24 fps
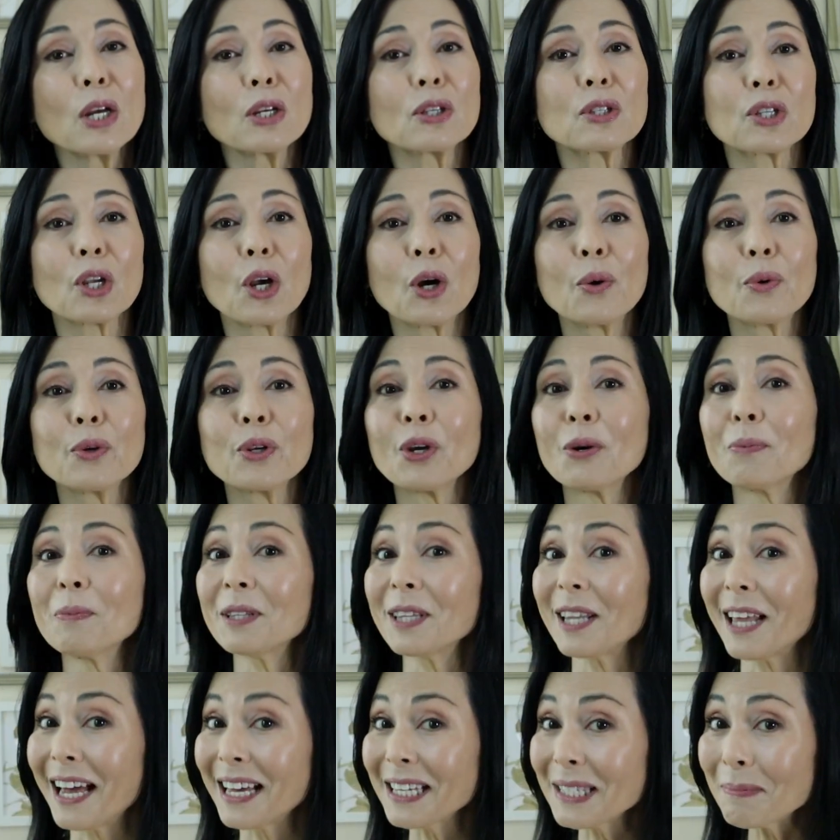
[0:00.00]
So your
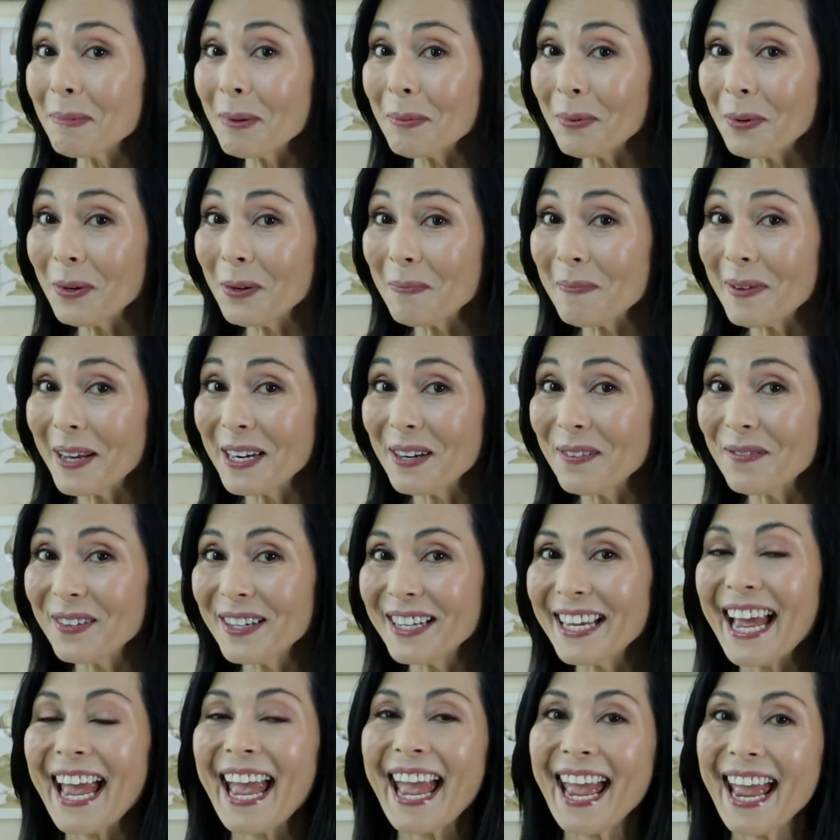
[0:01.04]
melasma will
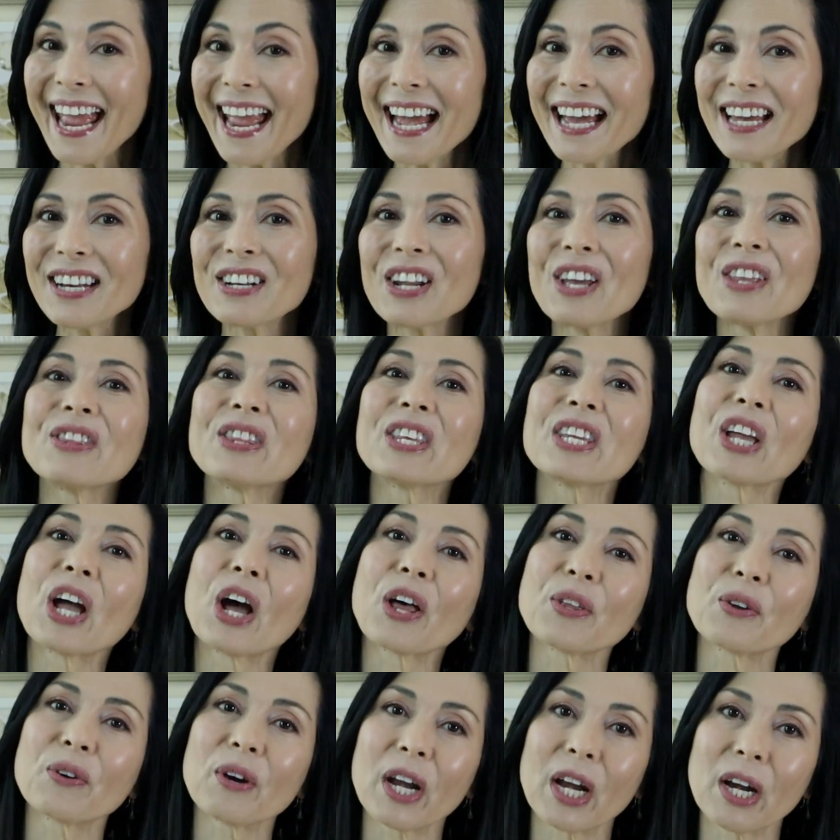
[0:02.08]
benefit, and the
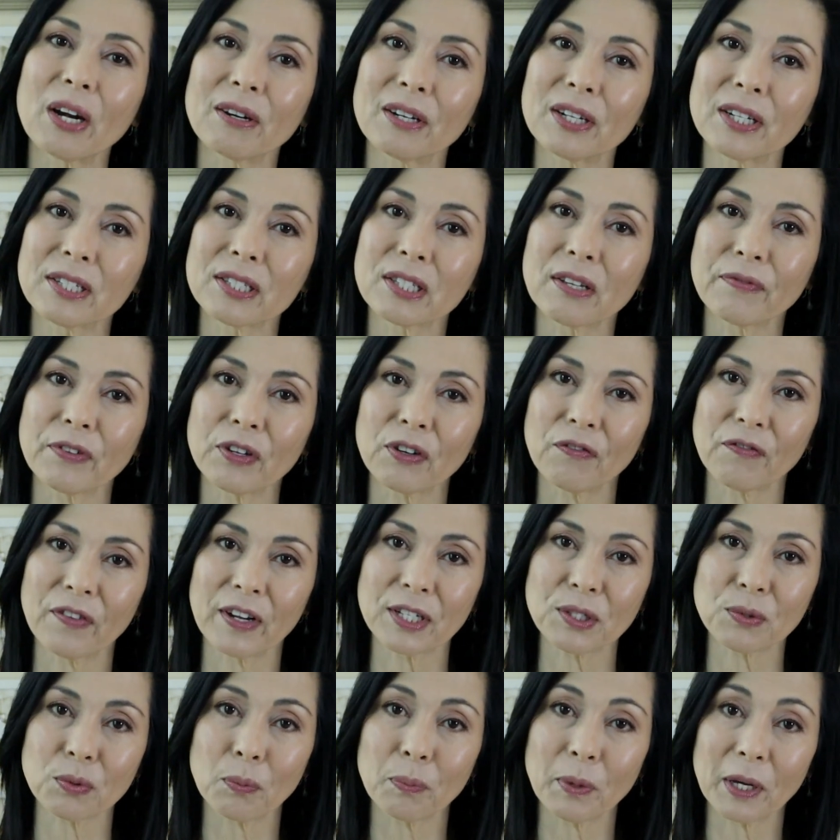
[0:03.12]
other areas of your
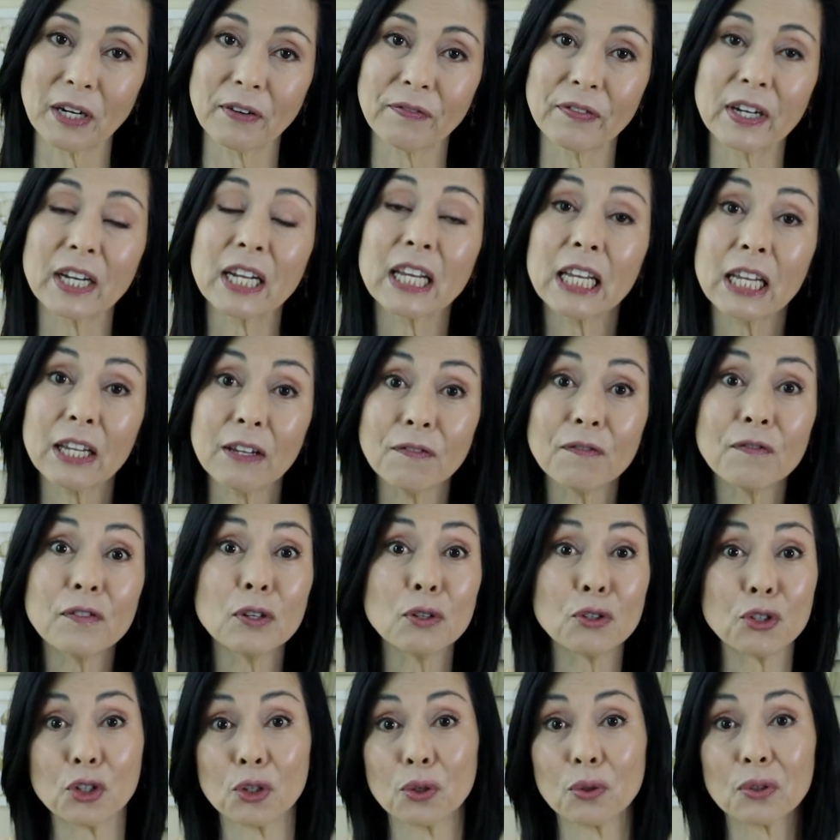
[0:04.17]
face will benefit if
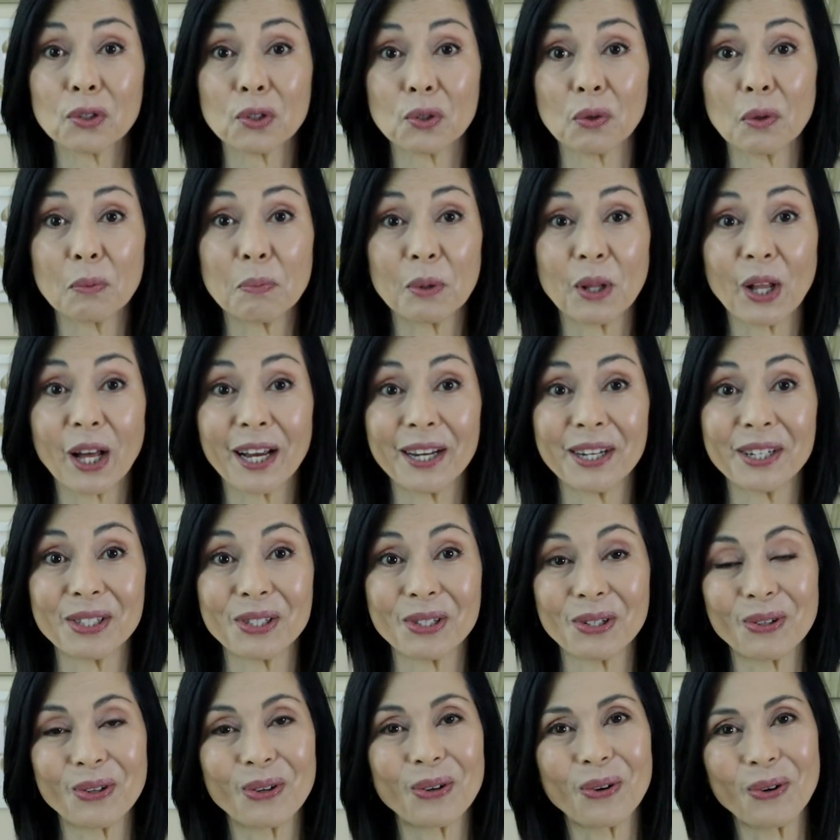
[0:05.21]
you choose to apply it
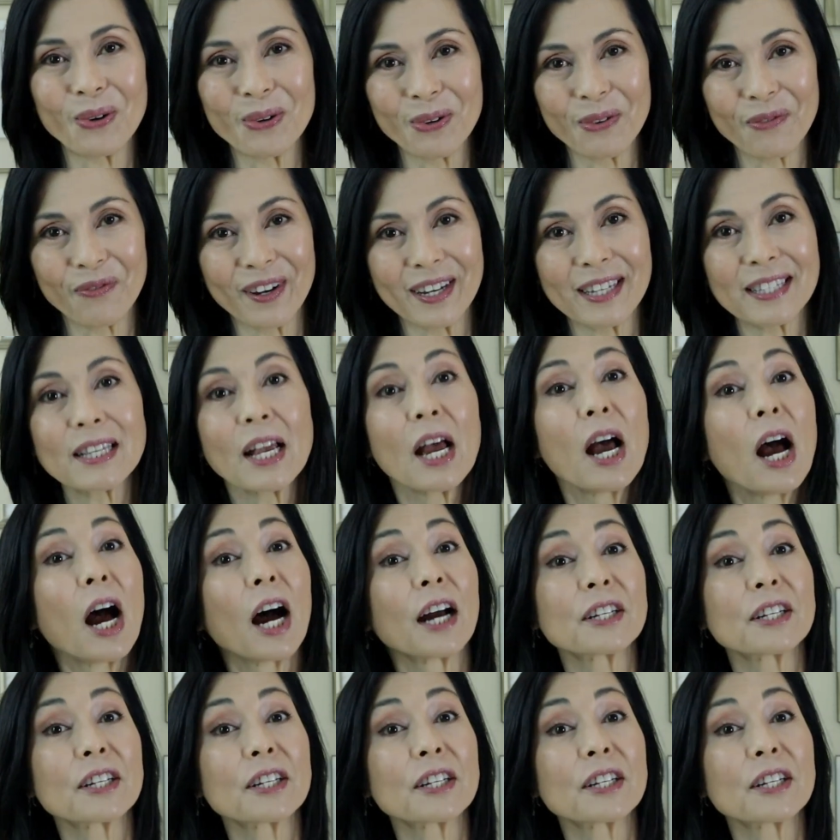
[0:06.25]
to your whole face.